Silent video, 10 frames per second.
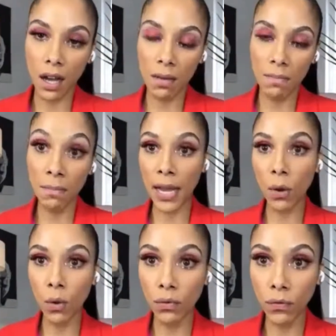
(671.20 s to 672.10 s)
my
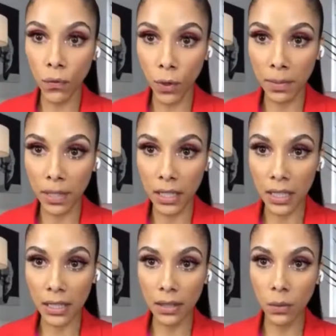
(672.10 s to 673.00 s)
own
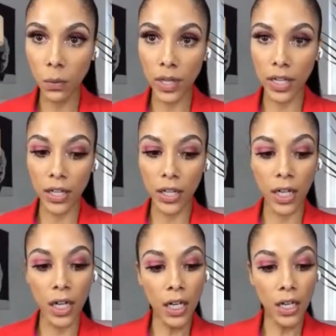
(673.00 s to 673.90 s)
formula
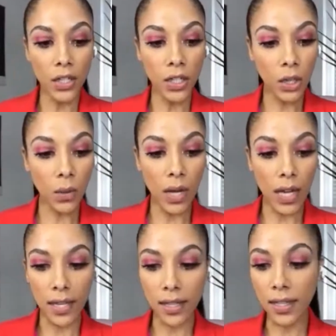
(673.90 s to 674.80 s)
where,
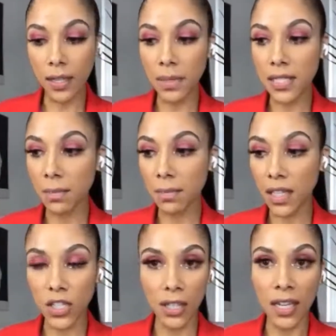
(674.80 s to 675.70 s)
it could be
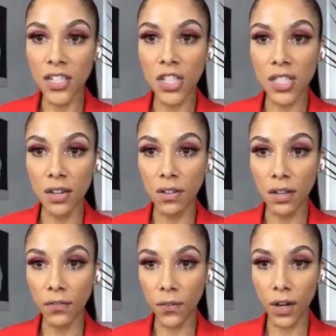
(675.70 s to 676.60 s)
something
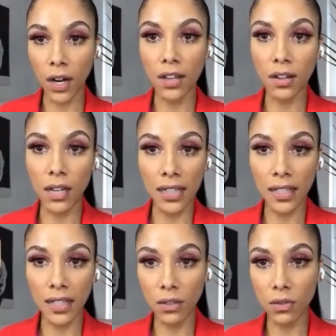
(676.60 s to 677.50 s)
legendary for other
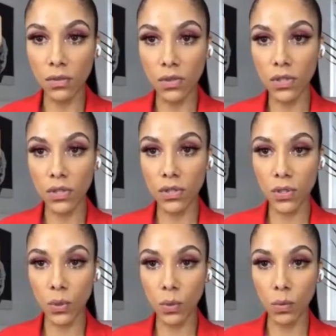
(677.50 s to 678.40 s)
Latinos
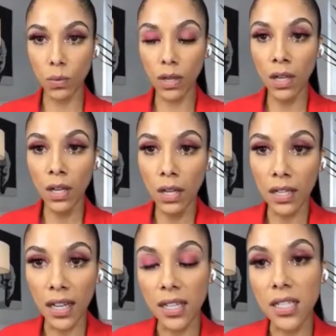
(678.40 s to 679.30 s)
to
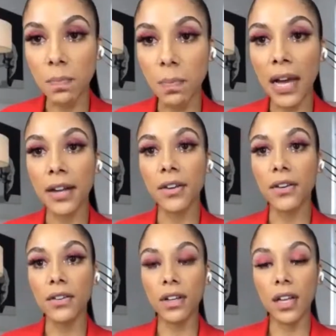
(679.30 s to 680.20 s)
get
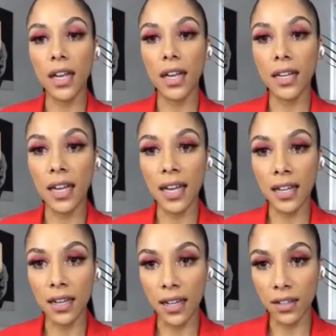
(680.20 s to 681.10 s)
inspired
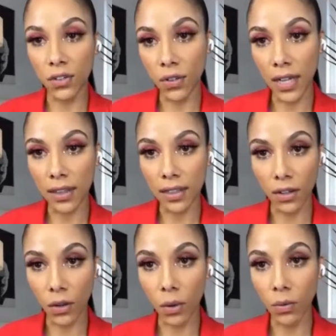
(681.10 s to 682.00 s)
and create
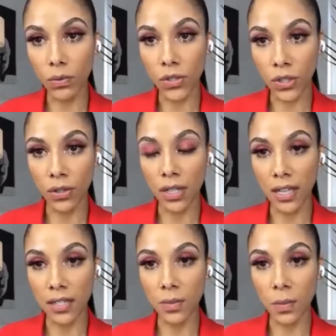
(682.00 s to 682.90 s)
their own
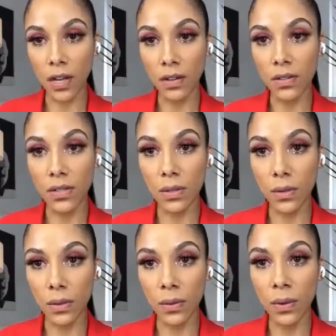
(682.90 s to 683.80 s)
journey as well.
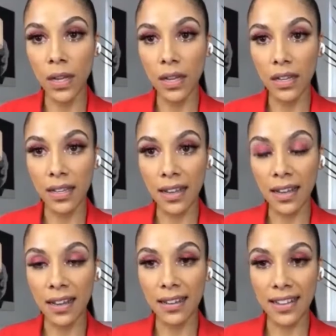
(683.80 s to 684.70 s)
So
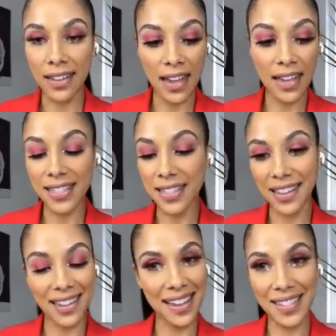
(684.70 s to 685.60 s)
yeah, it hasn't